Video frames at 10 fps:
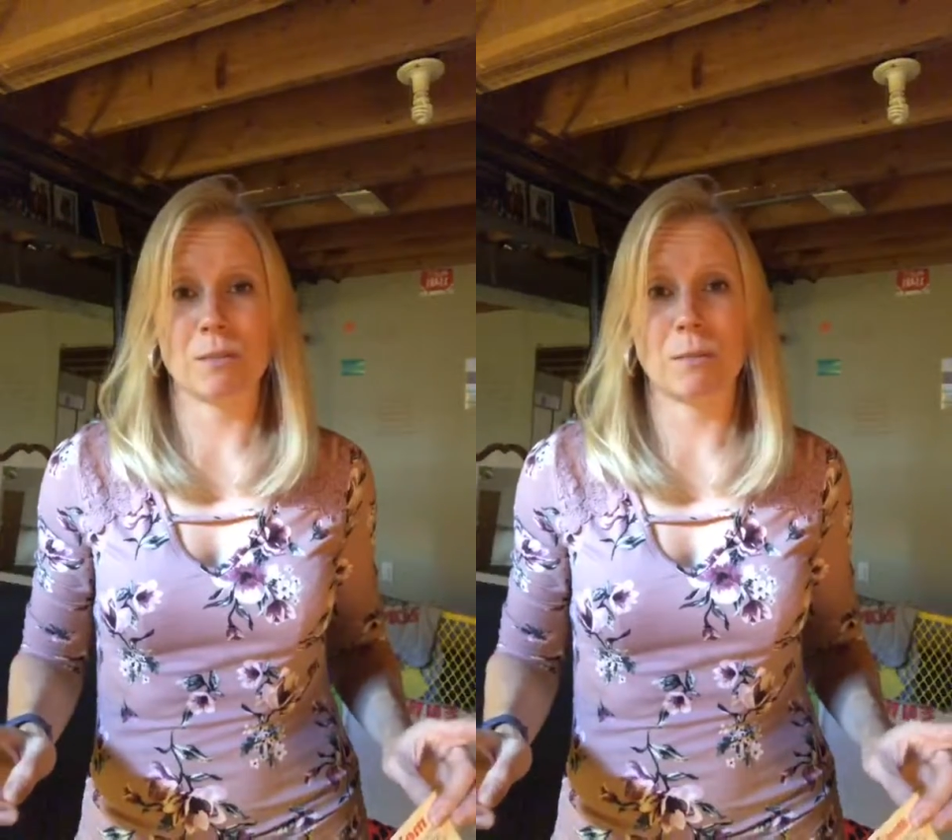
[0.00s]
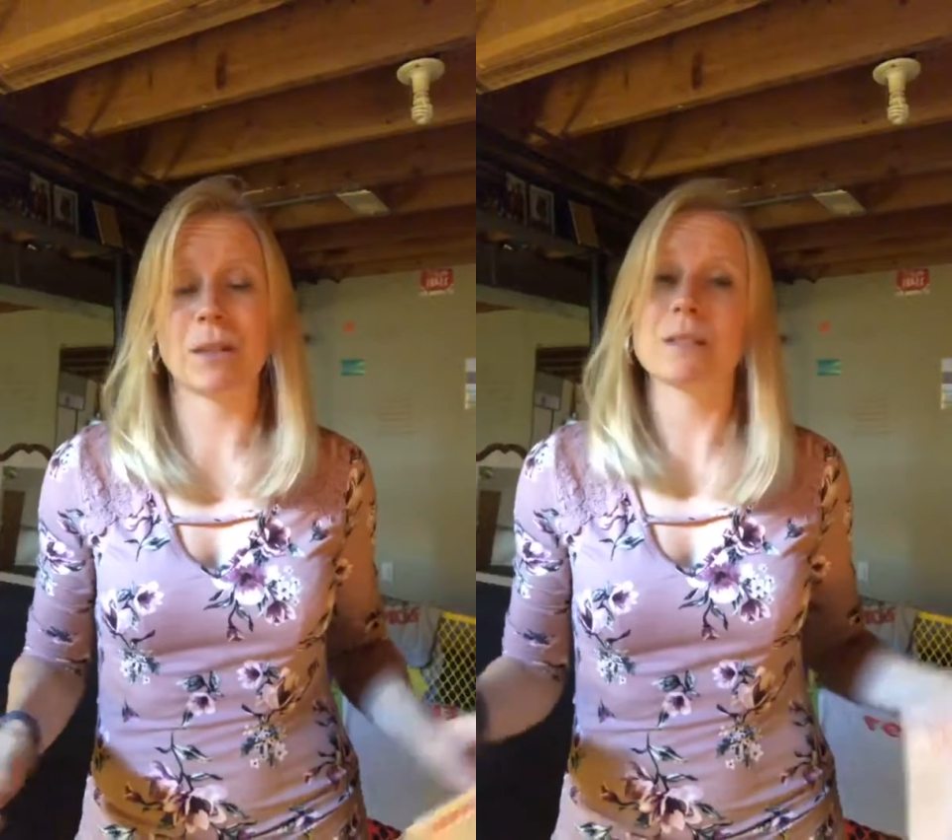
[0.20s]

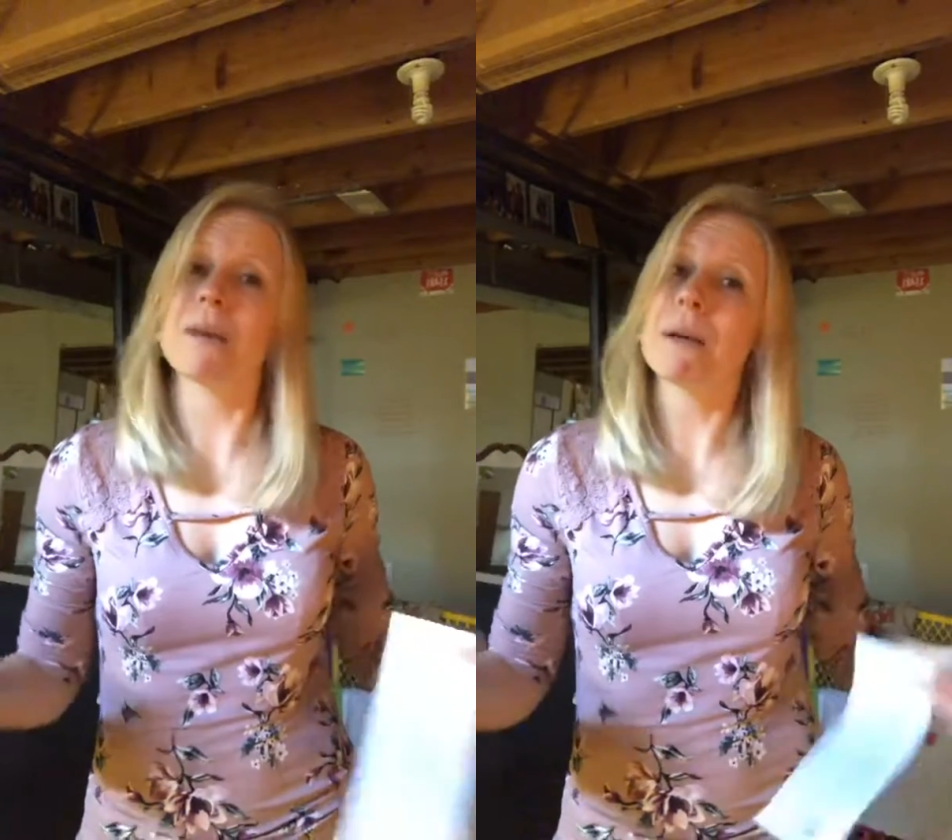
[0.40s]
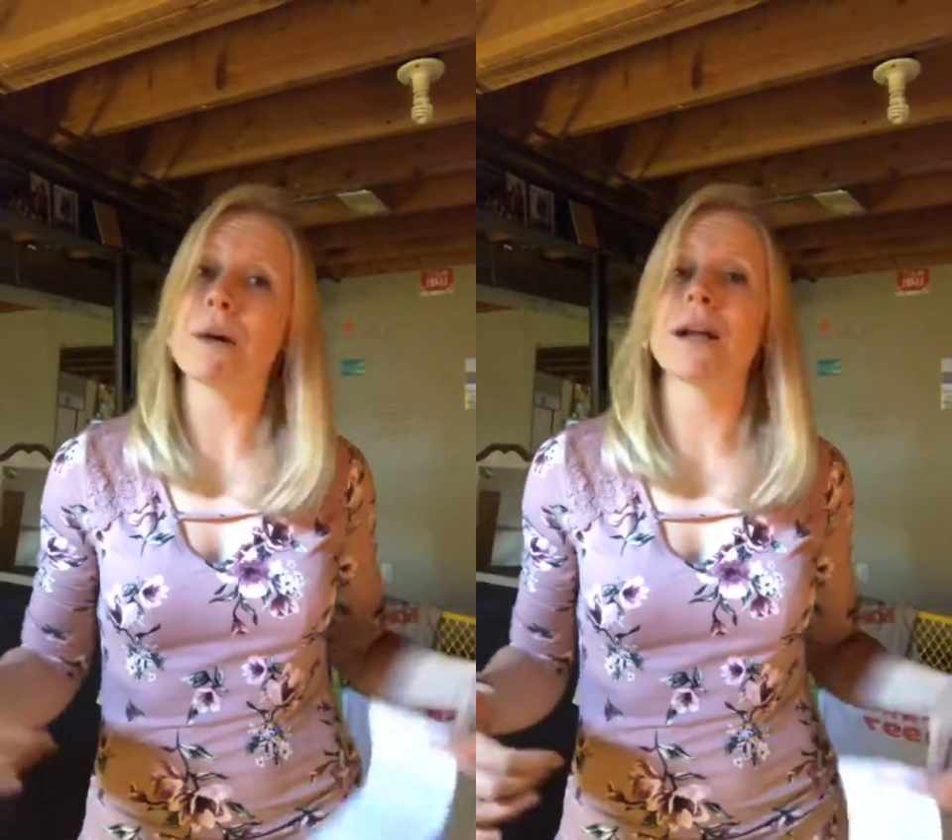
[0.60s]
Because
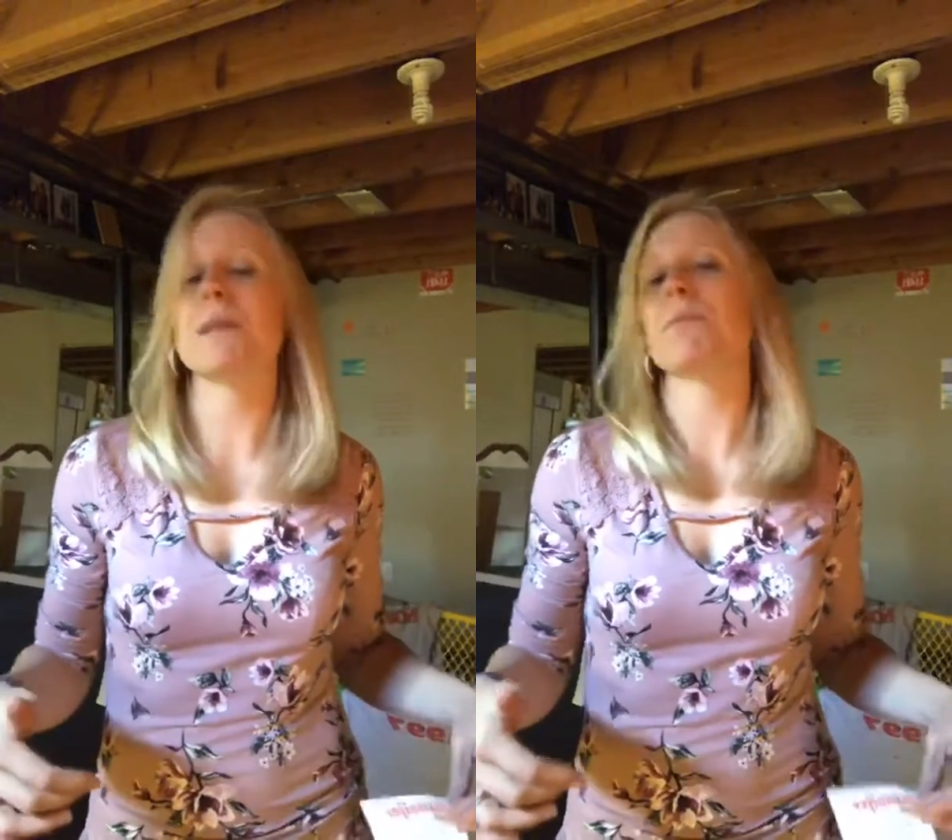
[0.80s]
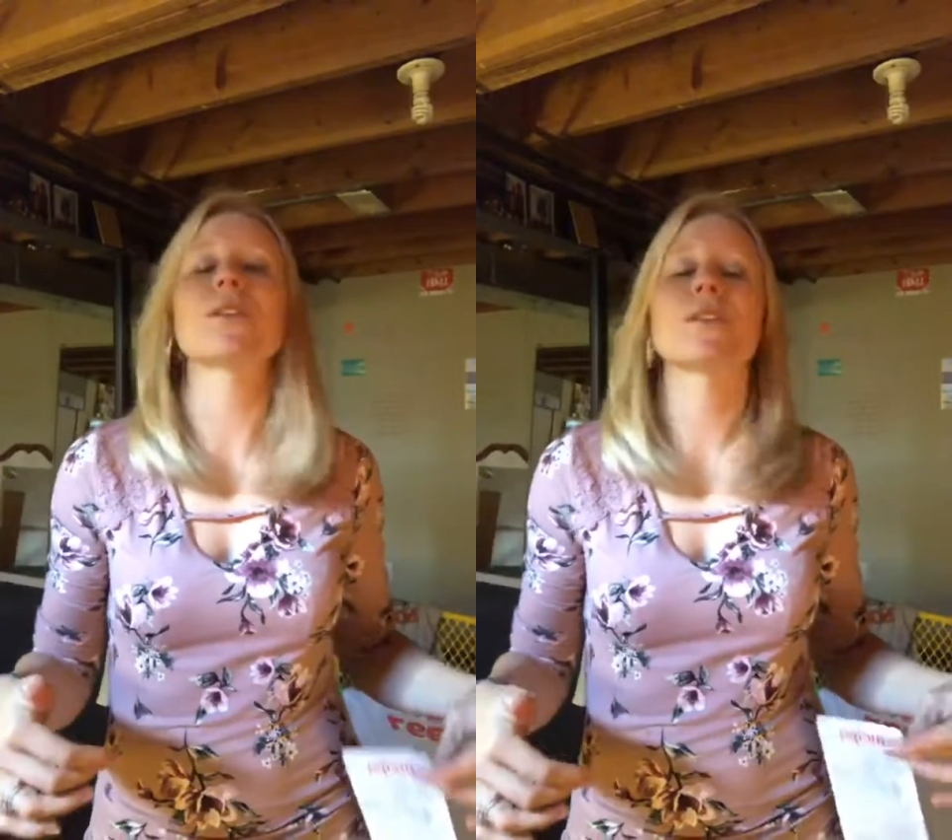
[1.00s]
my body
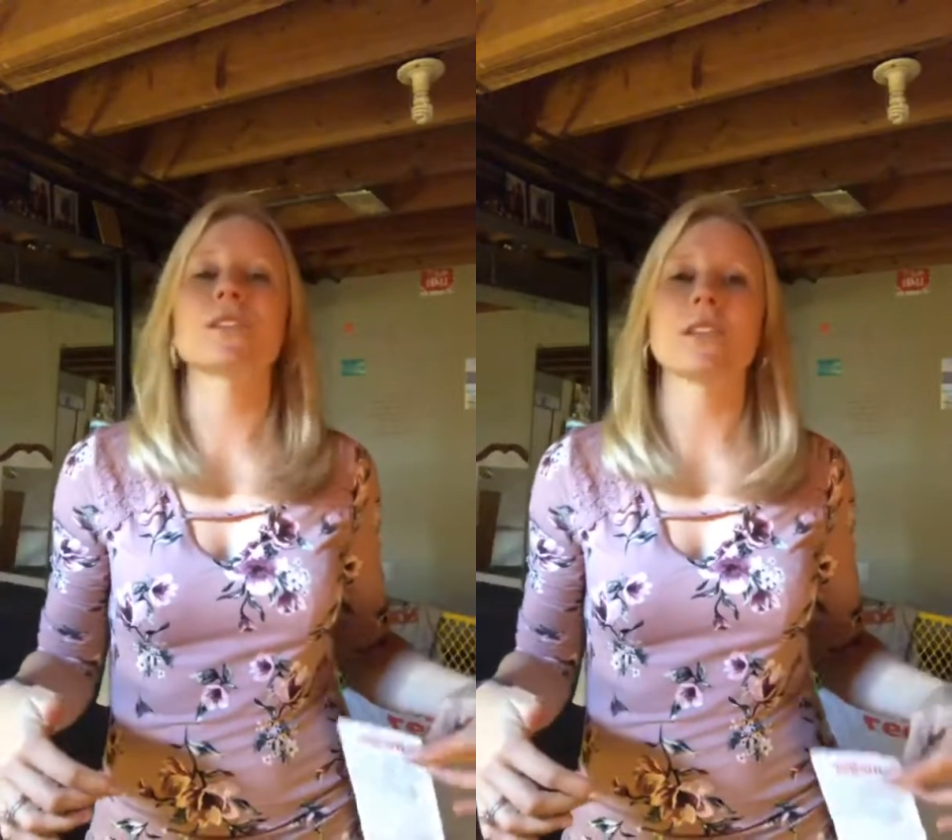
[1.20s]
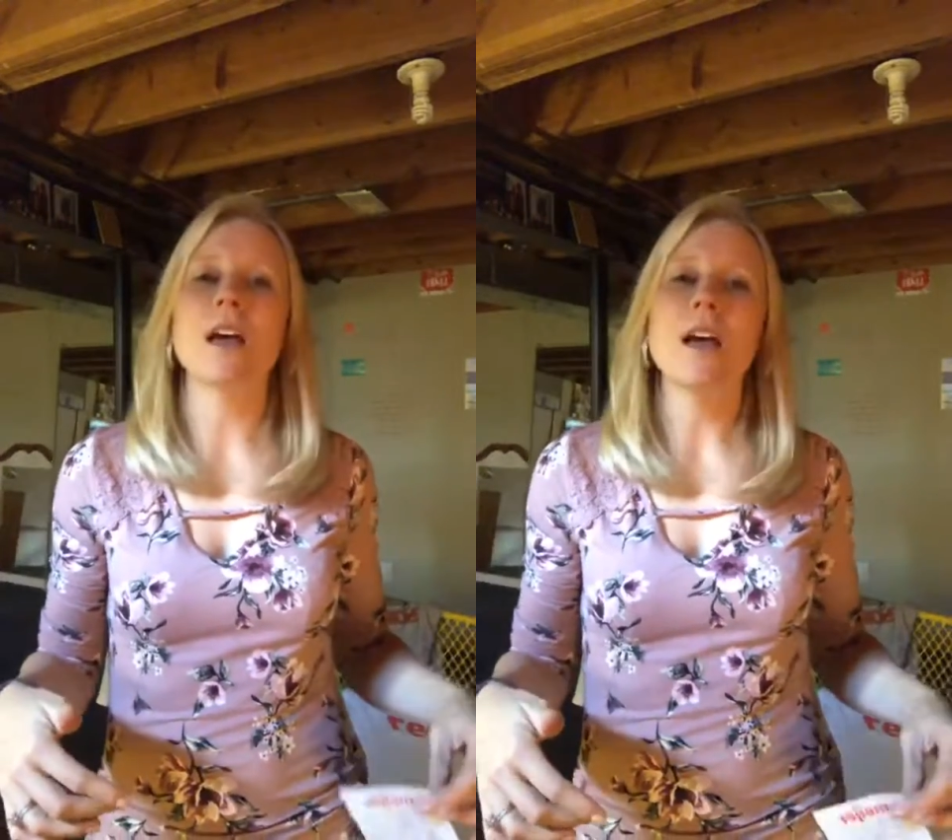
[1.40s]
burns